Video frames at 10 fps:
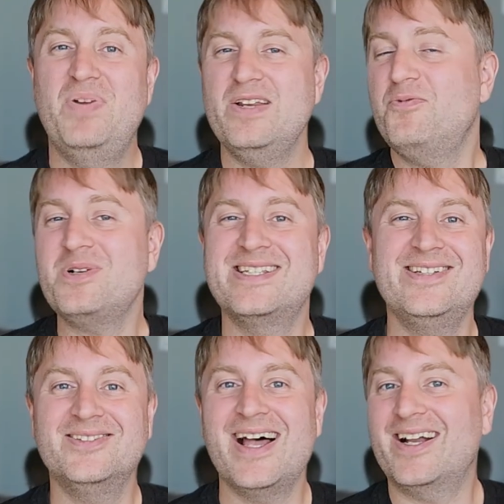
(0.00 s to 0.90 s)
But if we're
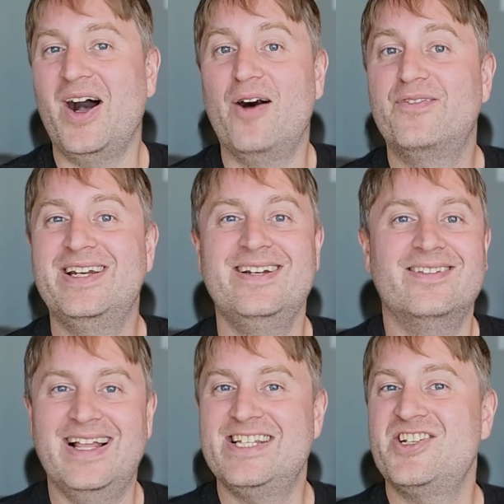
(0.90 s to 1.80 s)
still not confident,
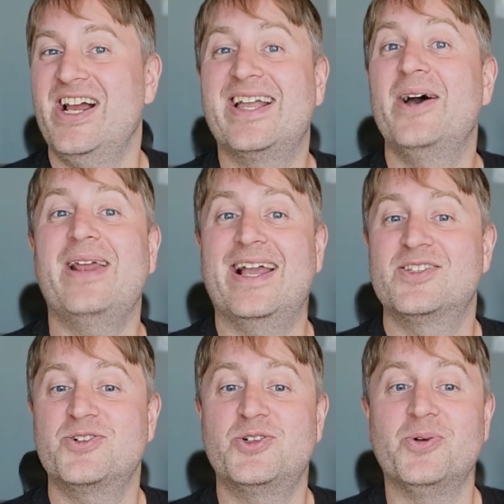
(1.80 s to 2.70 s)
let's check out
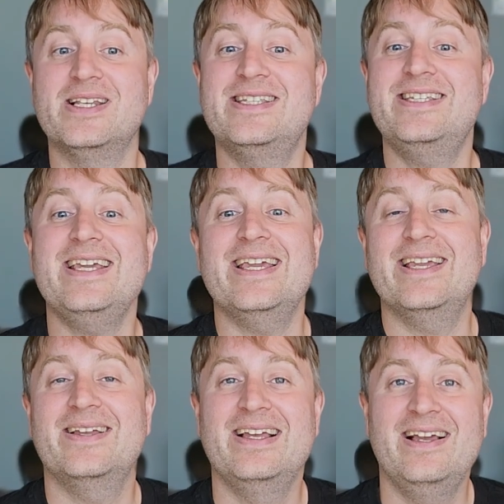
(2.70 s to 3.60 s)
answer choice D.